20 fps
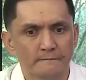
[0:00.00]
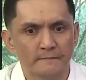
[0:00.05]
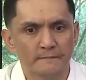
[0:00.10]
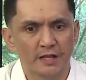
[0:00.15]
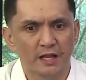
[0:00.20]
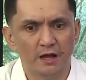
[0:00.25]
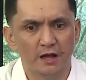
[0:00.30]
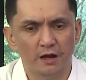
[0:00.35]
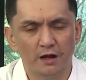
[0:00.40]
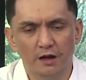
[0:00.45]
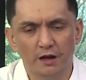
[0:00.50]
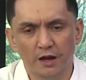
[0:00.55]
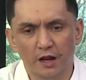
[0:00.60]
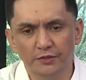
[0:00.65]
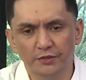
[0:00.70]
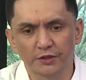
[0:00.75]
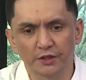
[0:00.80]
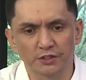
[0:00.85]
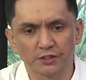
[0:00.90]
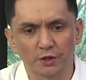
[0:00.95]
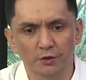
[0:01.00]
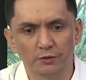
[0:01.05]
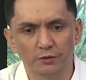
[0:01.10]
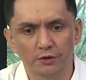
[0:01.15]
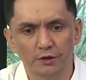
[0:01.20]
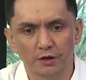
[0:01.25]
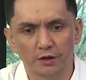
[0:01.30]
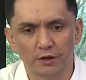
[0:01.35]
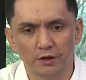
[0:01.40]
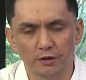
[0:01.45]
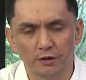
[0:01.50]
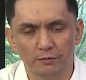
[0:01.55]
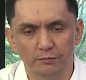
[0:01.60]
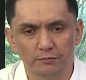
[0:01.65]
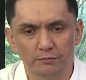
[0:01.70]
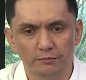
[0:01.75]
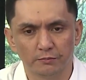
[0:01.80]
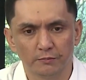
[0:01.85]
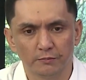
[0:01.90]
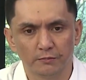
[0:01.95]
I think so.
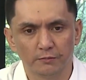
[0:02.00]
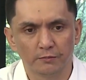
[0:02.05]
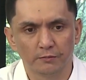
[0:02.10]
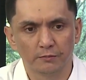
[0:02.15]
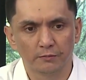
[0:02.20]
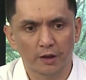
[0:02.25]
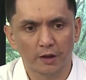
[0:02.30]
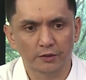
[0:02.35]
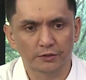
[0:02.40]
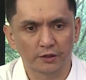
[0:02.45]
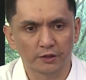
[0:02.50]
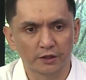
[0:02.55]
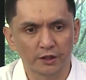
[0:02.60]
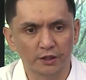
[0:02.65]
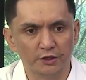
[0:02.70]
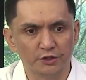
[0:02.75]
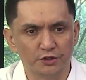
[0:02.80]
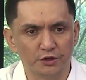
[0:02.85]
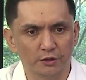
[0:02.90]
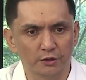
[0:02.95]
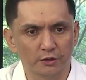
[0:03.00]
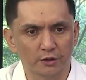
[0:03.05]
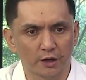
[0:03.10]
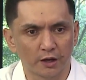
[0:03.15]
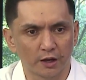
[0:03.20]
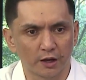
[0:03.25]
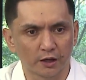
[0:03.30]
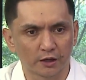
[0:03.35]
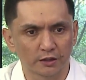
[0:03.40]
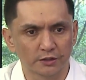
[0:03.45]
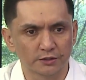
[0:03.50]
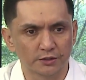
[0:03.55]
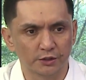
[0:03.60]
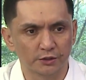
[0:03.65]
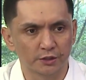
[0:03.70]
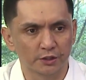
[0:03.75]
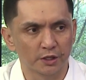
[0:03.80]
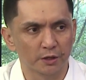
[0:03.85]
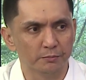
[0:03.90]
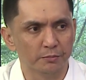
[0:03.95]
I think each year I
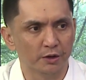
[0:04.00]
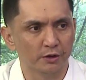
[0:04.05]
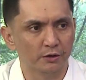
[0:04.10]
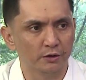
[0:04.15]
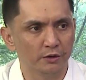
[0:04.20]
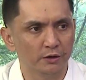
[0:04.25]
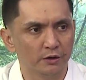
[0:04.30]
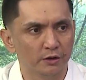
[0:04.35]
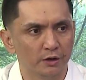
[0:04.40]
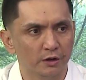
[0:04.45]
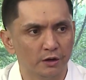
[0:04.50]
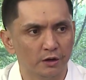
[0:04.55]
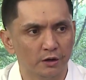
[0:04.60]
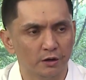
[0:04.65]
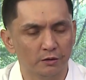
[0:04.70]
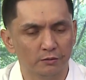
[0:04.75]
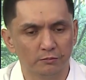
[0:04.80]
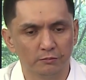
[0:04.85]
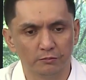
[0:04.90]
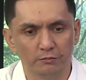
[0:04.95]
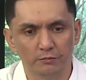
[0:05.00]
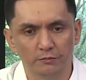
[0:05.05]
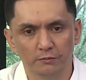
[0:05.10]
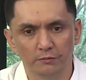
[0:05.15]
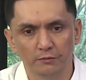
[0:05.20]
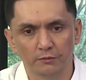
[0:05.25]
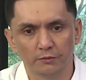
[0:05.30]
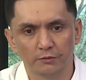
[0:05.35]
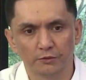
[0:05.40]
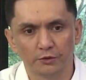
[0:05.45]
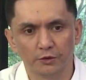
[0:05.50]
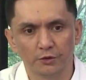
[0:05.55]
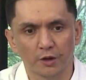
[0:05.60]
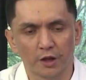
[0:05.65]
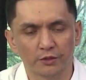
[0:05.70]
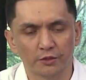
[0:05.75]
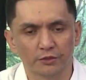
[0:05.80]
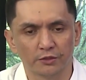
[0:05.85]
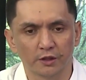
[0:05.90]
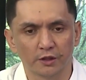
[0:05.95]
continue to get better.
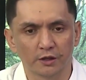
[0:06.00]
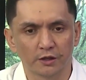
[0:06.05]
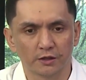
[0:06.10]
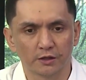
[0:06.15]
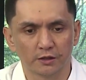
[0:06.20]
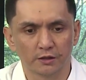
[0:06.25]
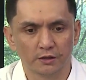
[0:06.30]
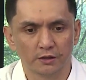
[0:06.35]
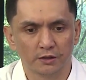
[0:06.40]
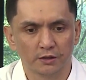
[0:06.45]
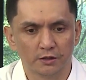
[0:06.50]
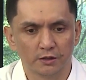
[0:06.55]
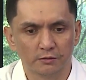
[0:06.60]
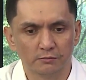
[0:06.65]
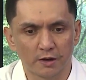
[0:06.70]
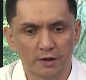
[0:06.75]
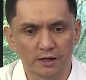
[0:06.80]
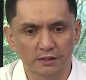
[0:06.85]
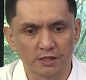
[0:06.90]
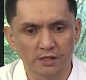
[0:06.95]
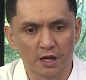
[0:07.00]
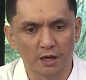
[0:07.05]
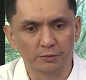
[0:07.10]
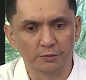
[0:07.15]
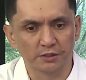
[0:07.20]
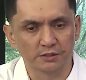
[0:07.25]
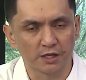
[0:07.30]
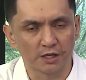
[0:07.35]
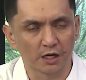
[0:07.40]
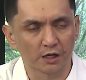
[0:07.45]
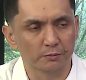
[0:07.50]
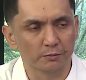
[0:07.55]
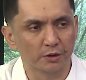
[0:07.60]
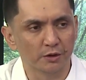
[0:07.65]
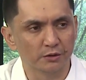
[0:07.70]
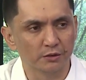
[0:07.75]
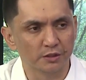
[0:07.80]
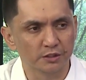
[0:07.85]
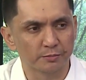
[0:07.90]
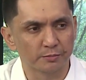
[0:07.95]
I think my time with
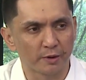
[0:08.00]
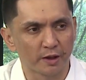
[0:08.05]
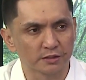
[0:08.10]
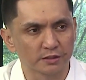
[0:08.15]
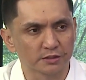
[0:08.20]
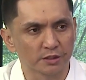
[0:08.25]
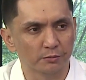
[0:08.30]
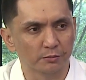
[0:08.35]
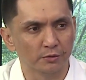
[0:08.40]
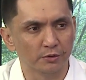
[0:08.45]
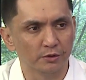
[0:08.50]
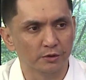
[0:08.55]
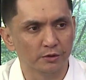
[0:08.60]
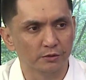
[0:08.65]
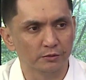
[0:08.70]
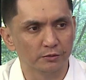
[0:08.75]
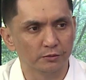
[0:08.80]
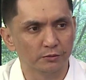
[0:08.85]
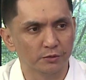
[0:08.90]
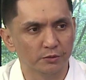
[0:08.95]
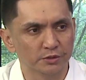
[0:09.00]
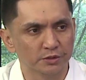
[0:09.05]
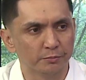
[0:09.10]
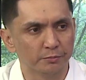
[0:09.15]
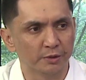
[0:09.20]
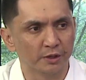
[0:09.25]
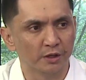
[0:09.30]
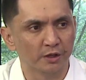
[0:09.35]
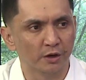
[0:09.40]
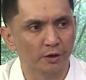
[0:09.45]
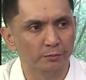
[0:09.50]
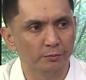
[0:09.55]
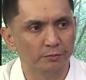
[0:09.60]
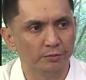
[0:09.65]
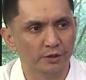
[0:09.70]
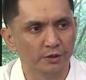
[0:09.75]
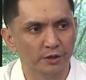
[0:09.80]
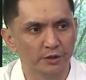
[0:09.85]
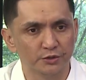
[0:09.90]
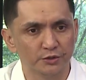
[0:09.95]
Sacramento this past summer was a big help,
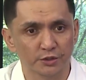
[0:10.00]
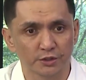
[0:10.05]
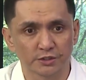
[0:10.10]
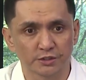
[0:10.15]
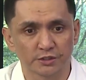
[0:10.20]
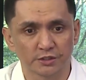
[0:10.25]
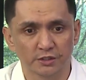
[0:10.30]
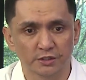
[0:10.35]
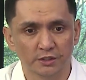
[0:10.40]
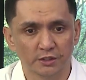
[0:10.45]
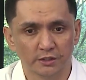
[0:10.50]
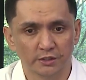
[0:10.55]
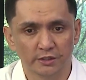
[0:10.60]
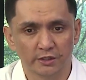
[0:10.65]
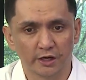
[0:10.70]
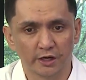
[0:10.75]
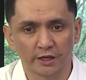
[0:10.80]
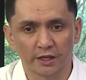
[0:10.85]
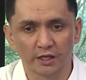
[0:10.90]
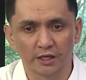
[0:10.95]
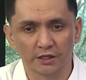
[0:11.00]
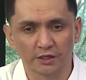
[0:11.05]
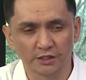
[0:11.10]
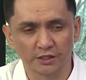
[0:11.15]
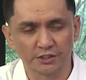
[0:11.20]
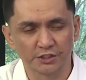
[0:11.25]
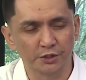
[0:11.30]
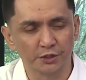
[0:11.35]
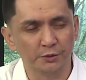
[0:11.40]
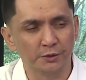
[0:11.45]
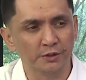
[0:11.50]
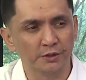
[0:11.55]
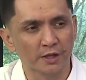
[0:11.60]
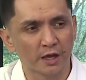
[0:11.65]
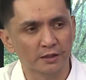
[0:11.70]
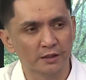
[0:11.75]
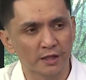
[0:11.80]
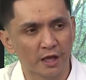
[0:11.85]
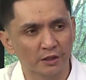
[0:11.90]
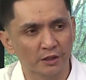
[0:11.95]
and just again continuing
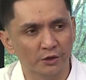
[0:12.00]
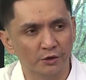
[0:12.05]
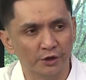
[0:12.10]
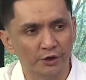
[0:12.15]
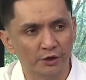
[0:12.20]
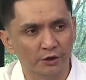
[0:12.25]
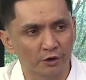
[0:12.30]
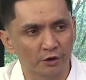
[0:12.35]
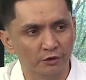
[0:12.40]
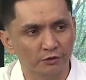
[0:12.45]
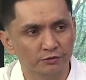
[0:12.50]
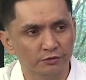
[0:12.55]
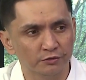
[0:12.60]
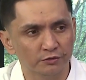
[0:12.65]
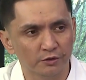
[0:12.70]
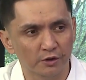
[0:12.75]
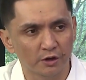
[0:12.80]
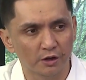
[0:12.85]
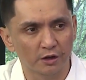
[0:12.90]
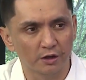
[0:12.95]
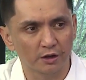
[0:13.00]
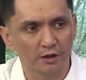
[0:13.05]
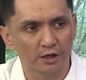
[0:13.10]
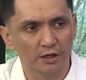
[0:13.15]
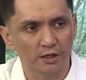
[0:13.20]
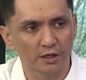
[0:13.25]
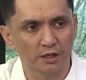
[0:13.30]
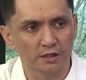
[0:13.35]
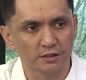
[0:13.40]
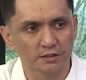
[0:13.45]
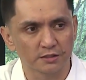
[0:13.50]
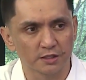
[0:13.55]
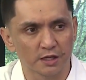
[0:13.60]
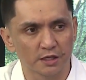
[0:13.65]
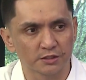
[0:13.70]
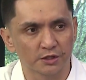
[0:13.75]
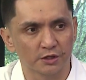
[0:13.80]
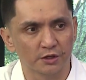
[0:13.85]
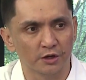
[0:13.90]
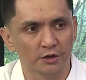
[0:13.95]
that learning curve
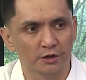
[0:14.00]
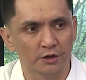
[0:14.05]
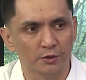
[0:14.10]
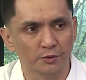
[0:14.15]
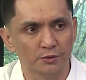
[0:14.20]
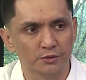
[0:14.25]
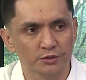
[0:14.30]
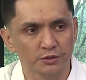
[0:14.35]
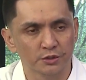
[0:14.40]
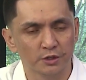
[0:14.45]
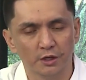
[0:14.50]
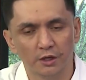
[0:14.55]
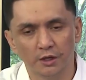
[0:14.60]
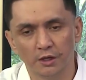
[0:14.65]
as a young coach.